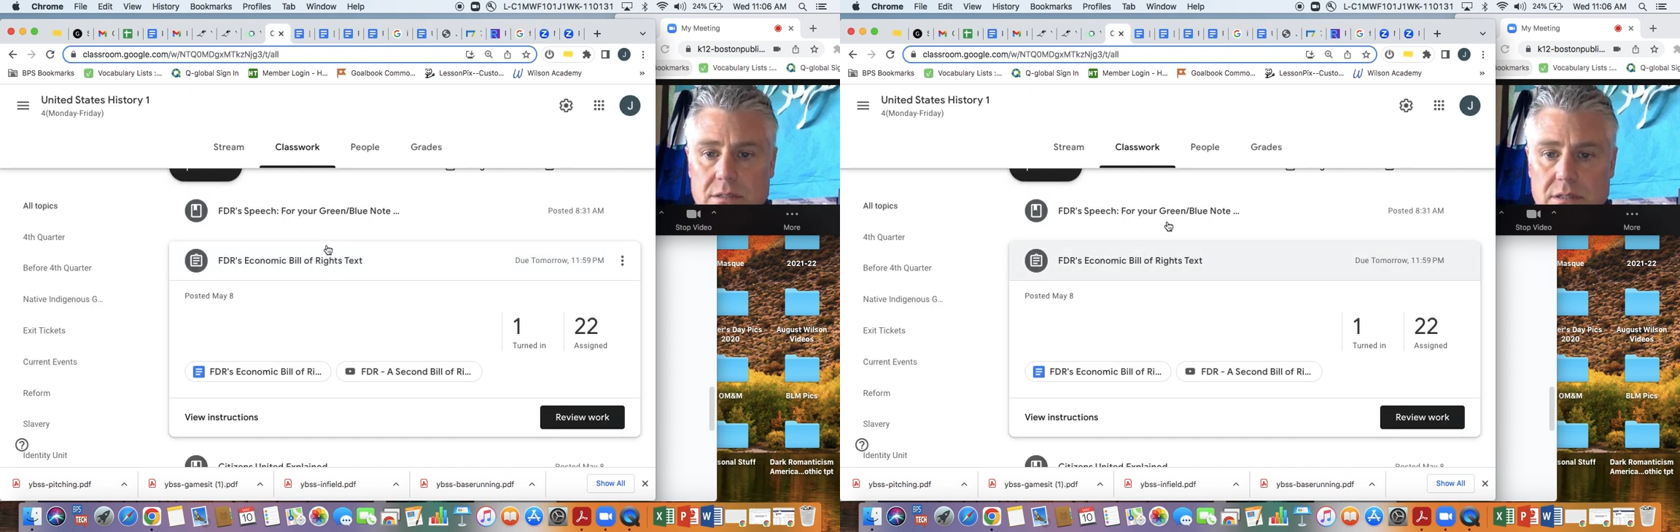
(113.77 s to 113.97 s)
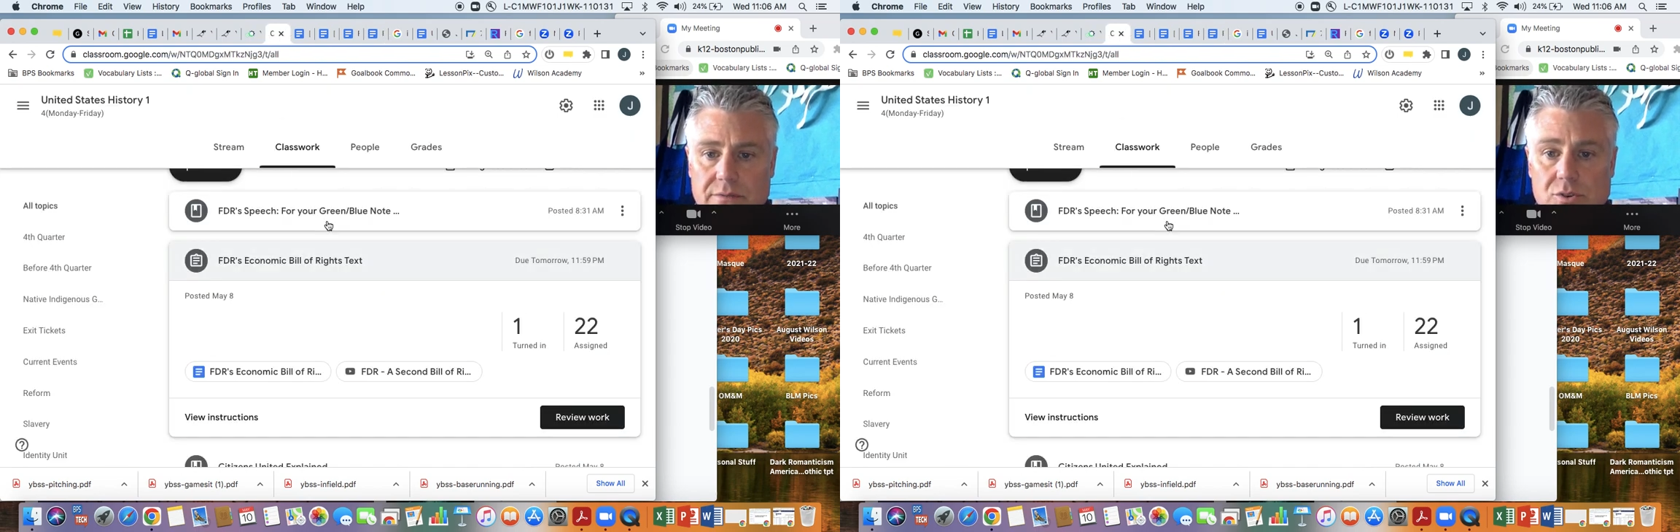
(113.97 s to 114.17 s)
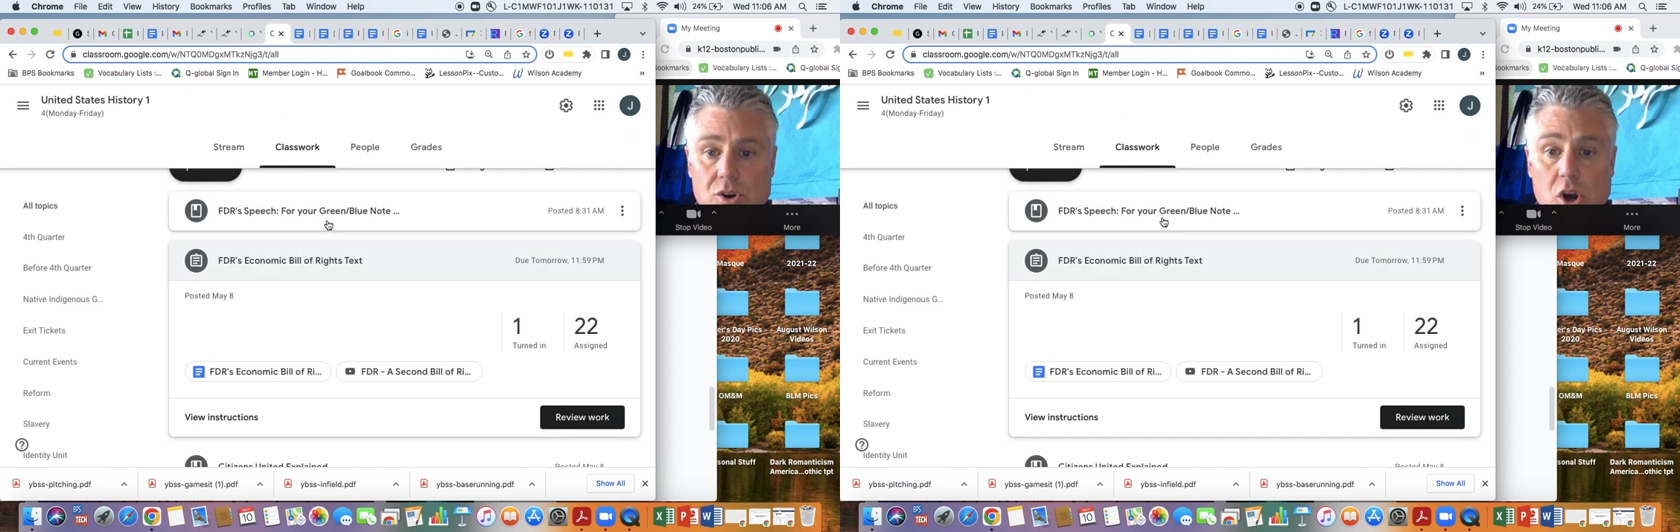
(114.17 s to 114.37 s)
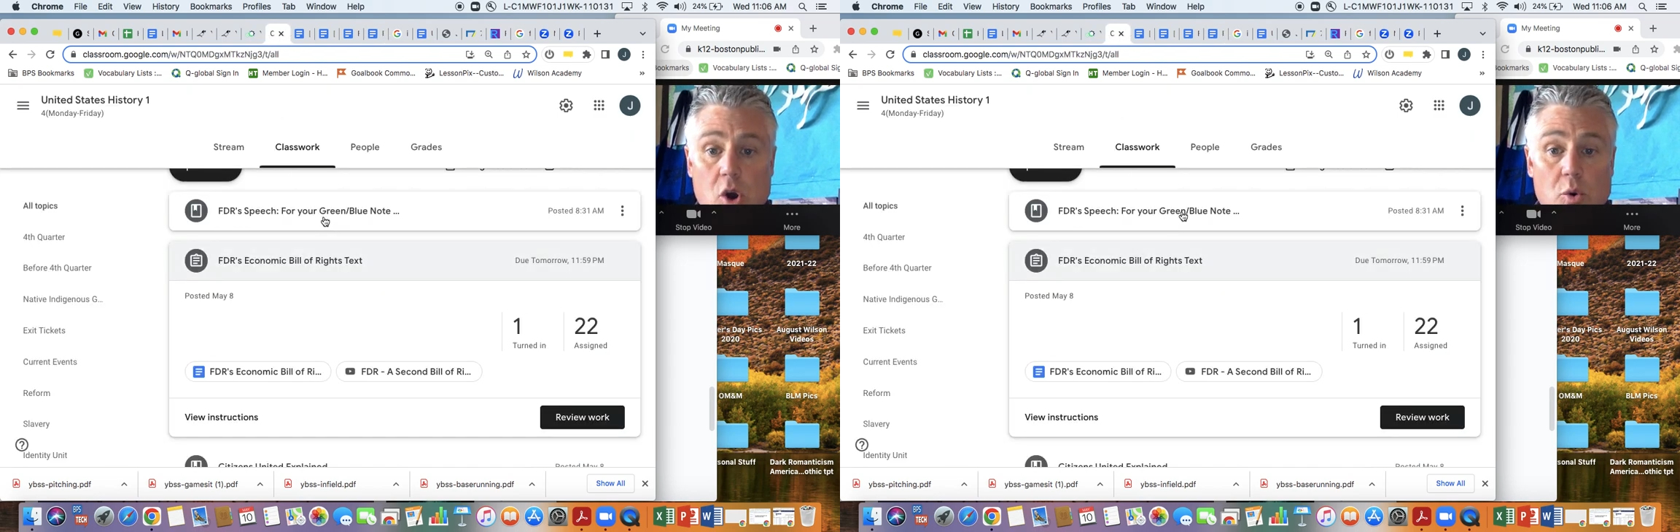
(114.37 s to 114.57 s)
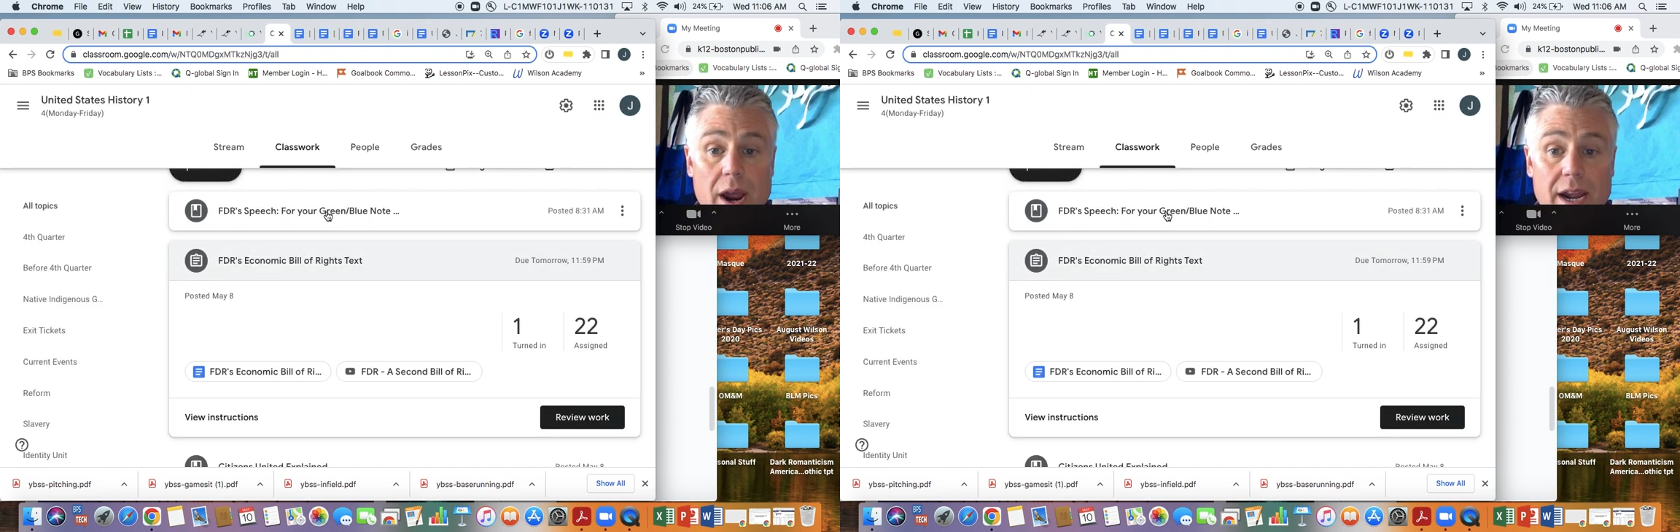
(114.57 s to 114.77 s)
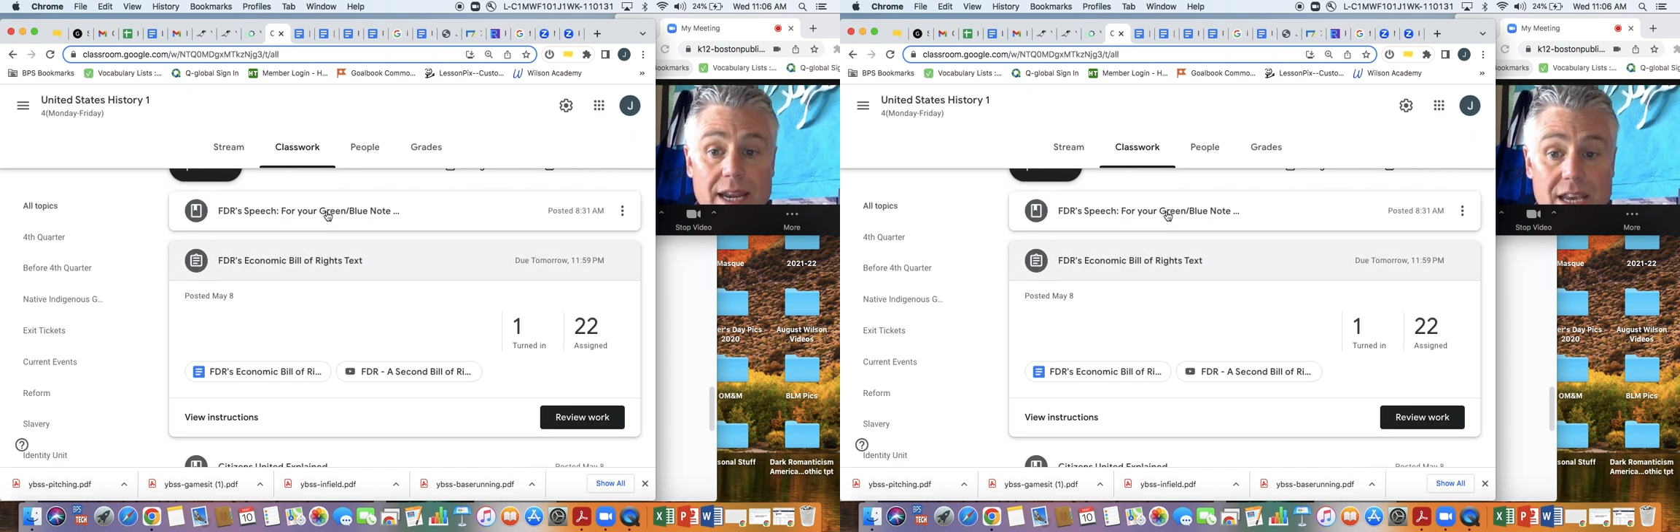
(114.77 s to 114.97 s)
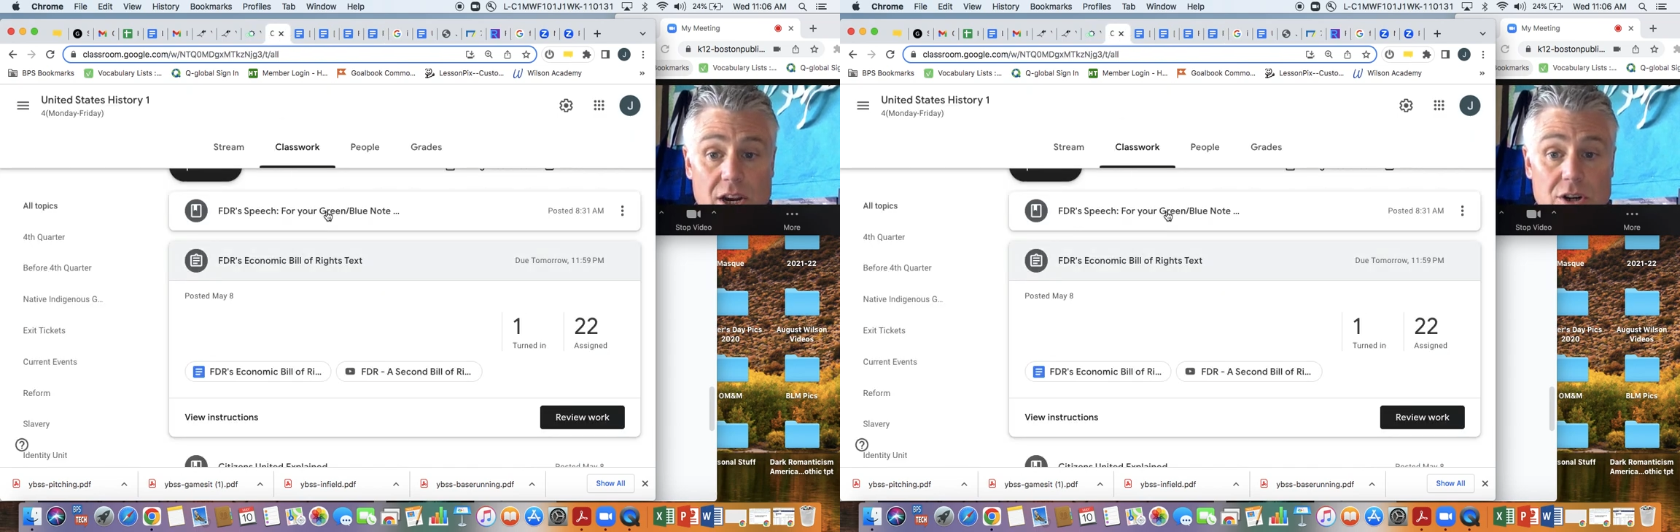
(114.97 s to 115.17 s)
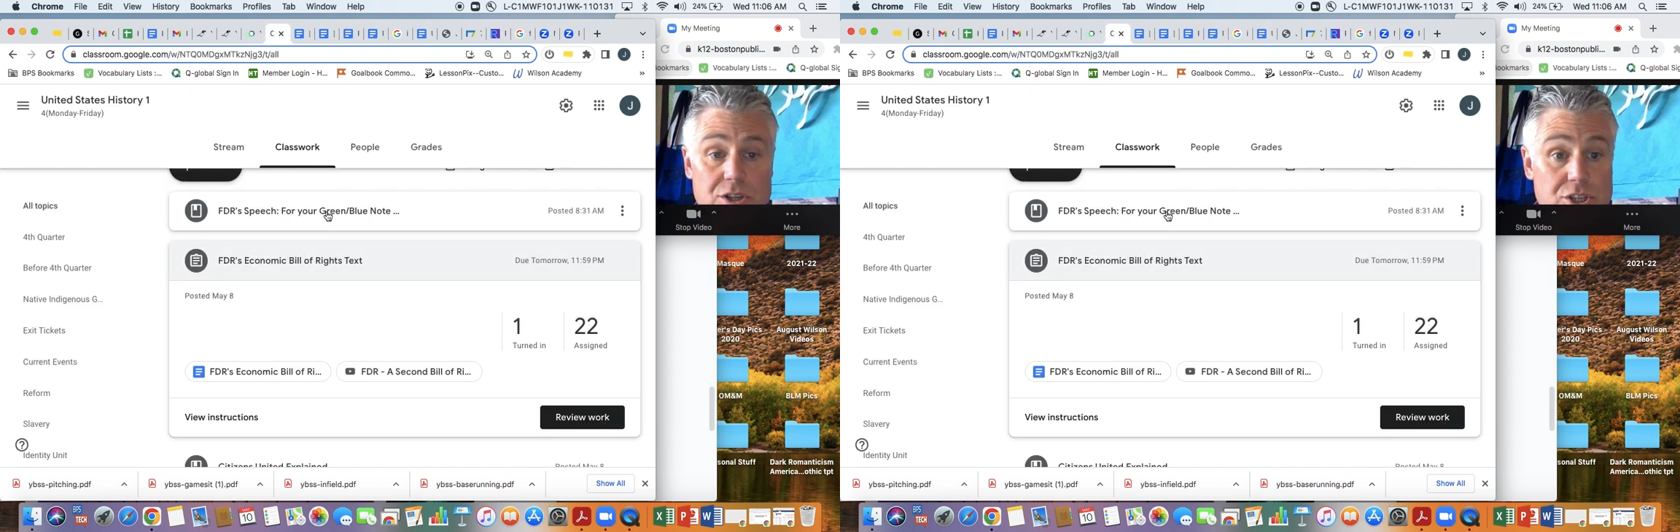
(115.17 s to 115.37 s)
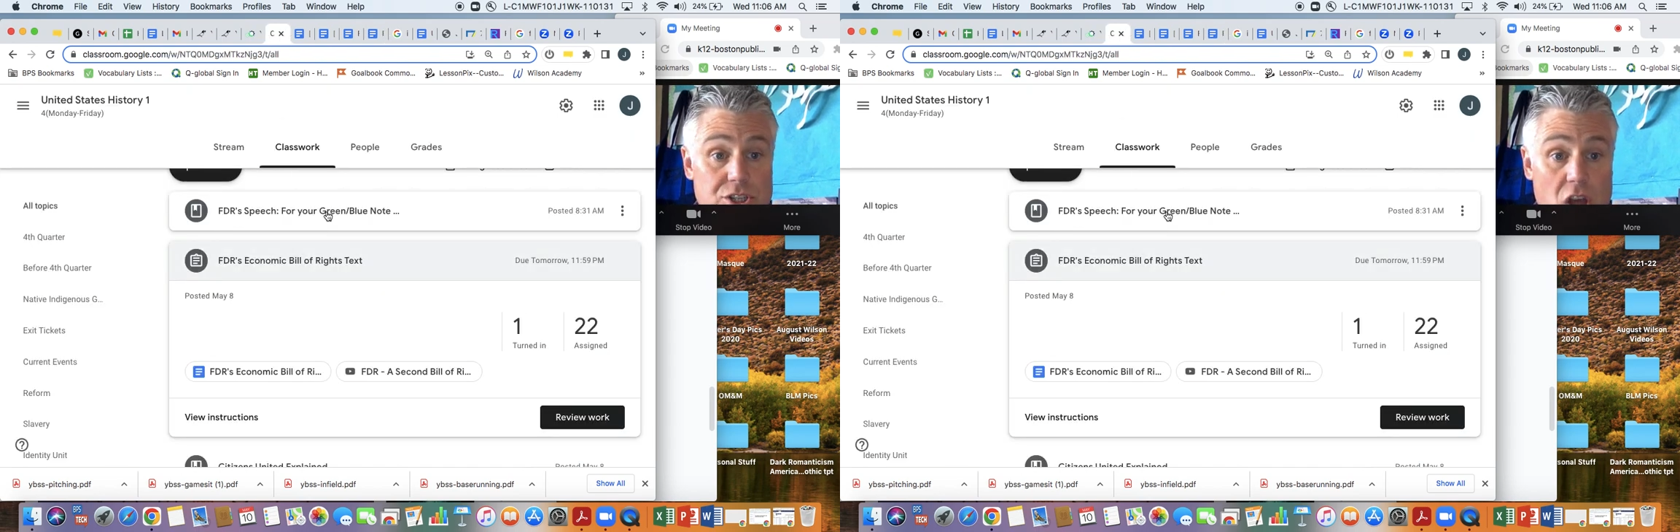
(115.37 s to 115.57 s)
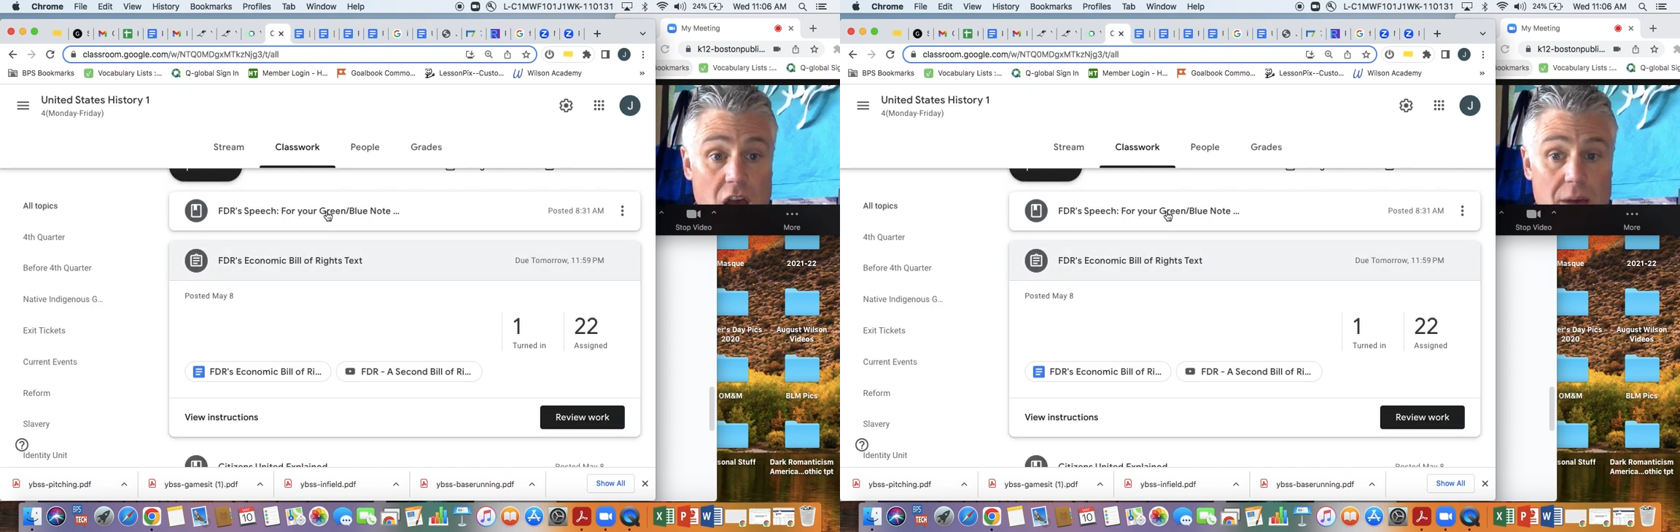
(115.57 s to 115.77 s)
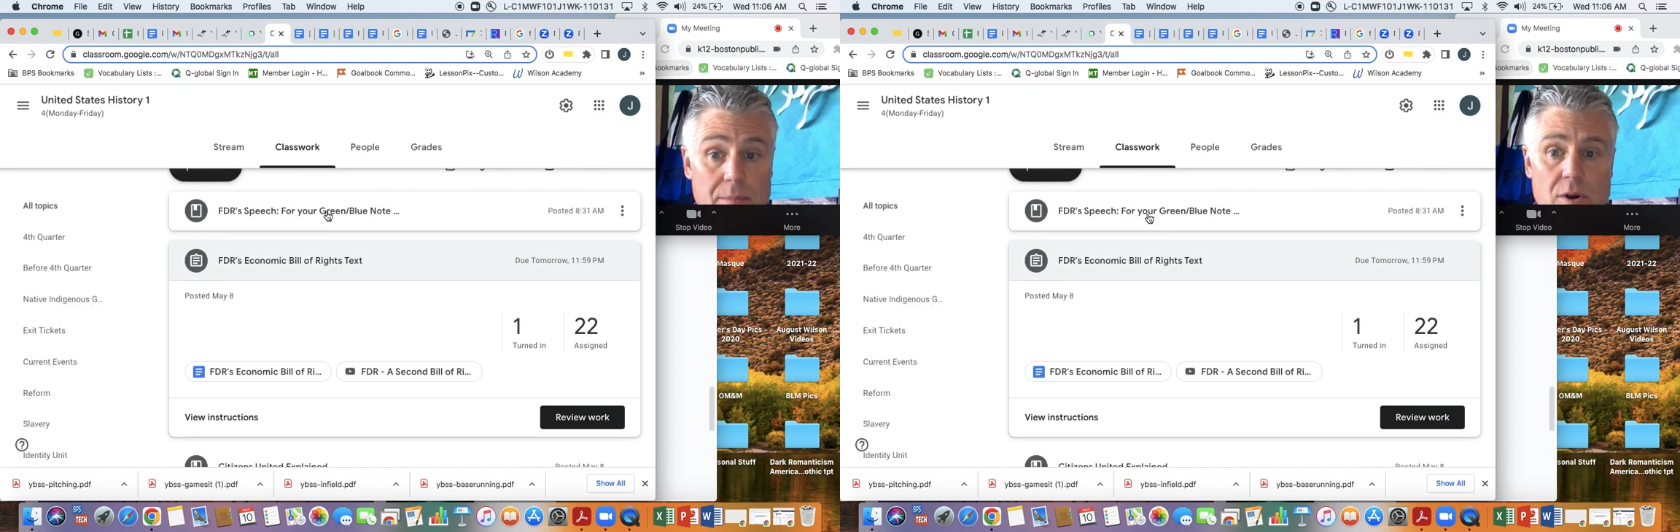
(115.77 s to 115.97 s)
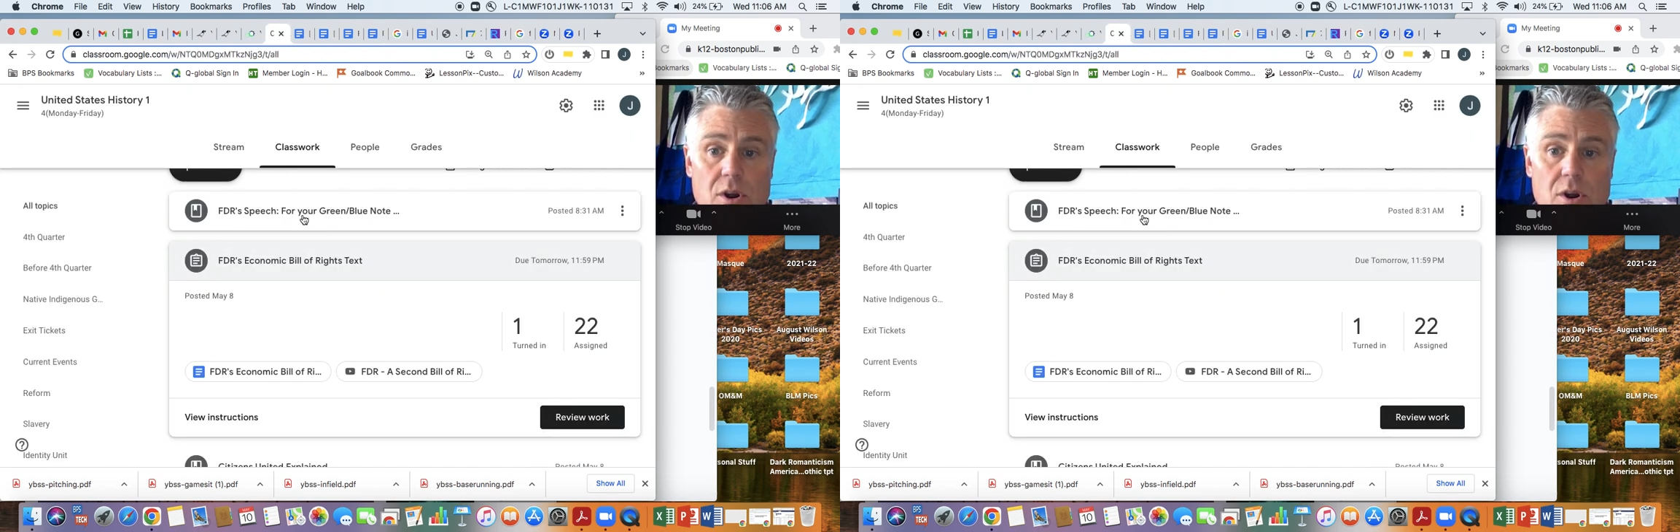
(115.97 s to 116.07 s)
if you go right here to the top